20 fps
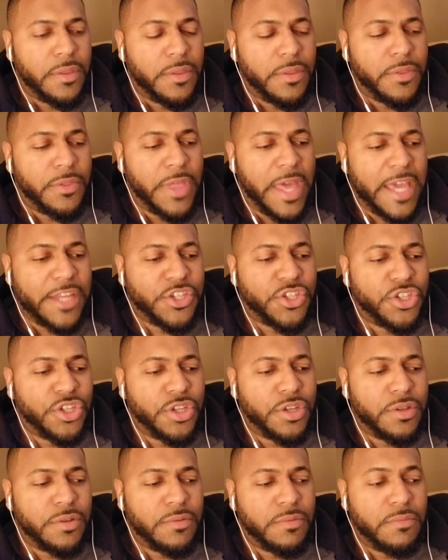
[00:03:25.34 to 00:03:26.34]
that
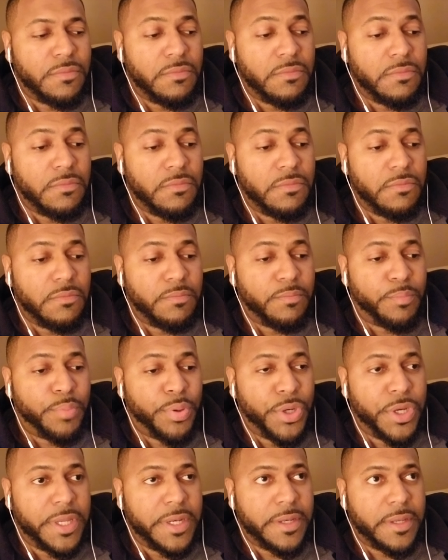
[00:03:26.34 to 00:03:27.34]
should
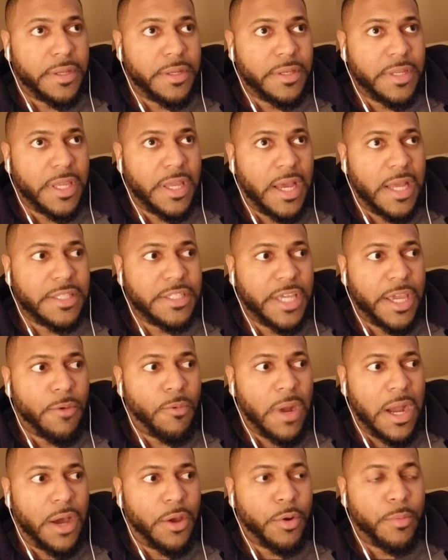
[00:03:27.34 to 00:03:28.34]
put Deontay
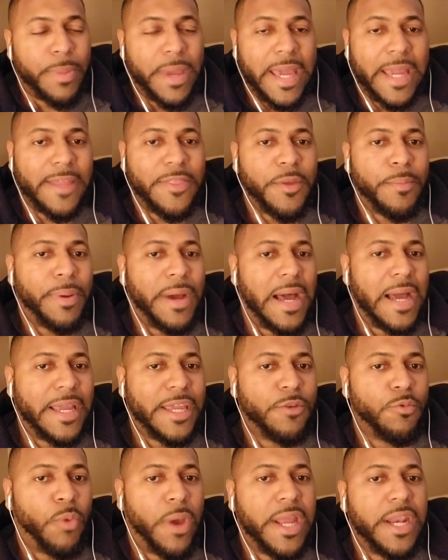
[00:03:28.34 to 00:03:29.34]
Wilder back in the
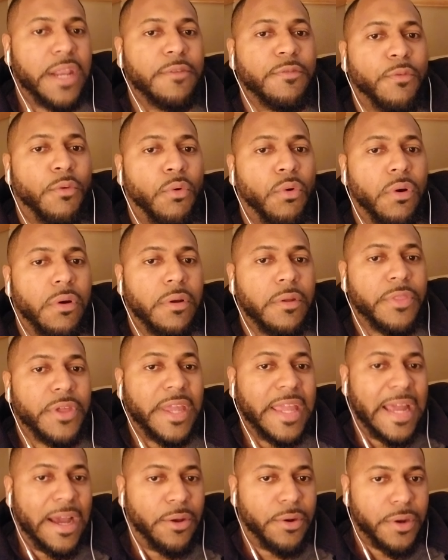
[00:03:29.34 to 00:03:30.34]
pocket, waiting for the
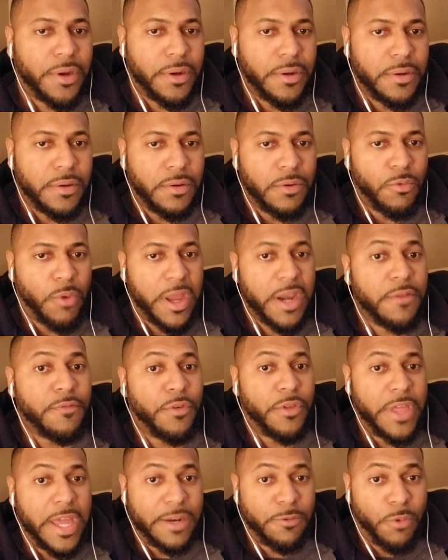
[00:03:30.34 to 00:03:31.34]
counter, waiting
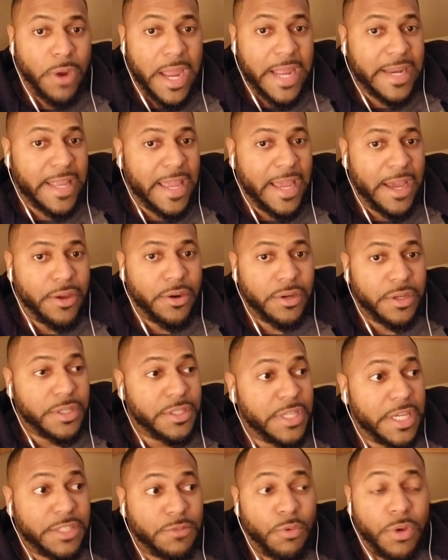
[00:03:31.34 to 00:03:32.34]
for that right counter, because
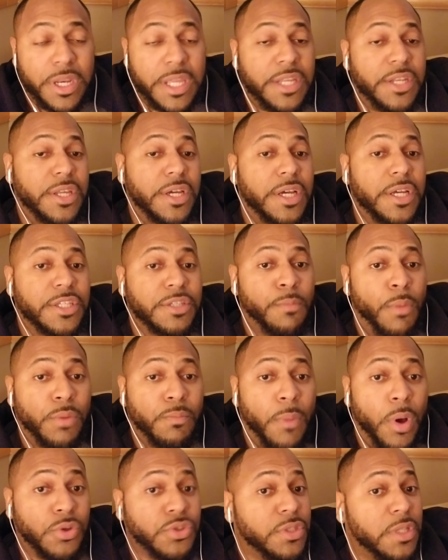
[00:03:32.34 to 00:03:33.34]
that's what he does.
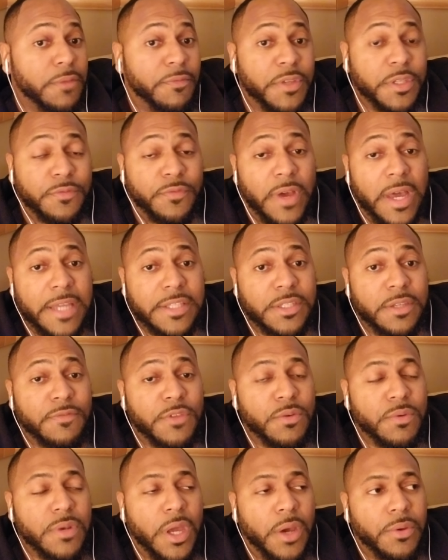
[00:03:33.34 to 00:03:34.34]
Most of his fights, if
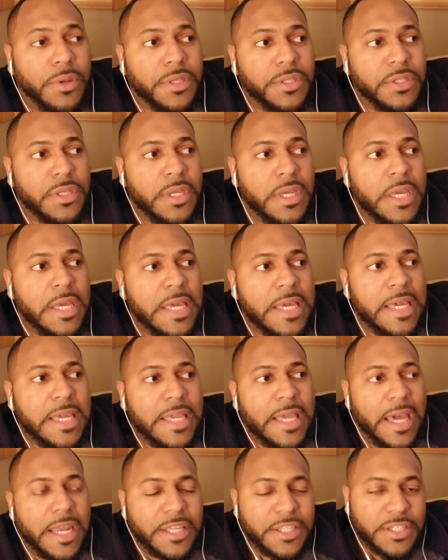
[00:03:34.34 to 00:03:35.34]
you notice, he
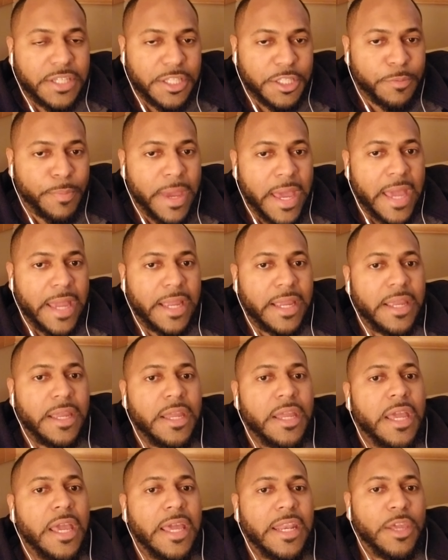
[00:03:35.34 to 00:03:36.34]
kind of sits back
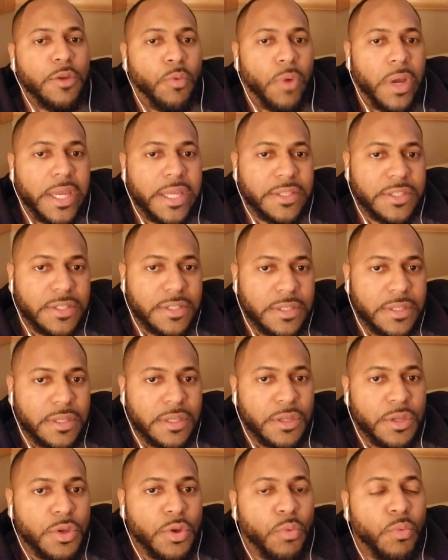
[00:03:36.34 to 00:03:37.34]
and he waits.
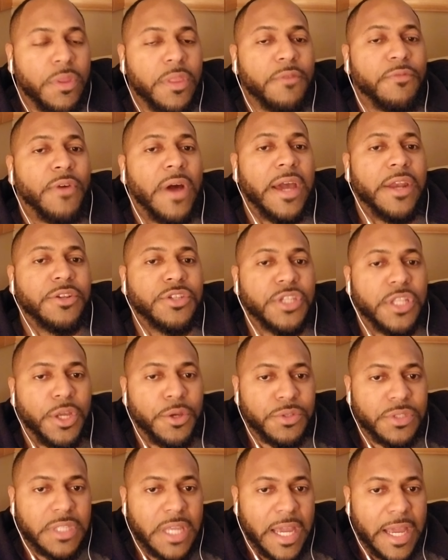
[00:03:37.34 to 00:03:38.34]
When the fighter
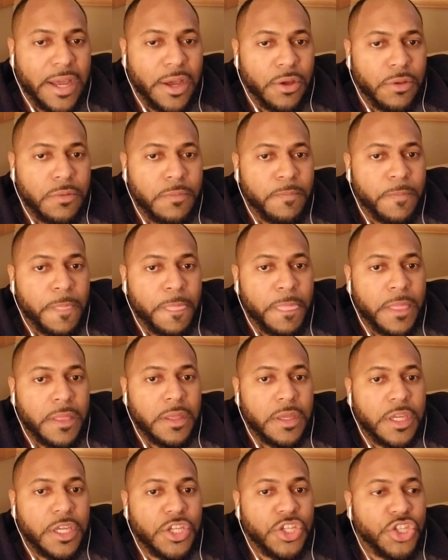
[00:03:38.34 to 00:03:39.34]
slows down,
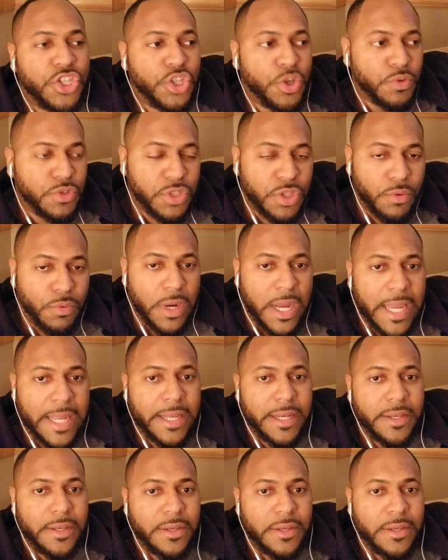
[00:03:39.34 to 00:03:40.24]
he shoots the right.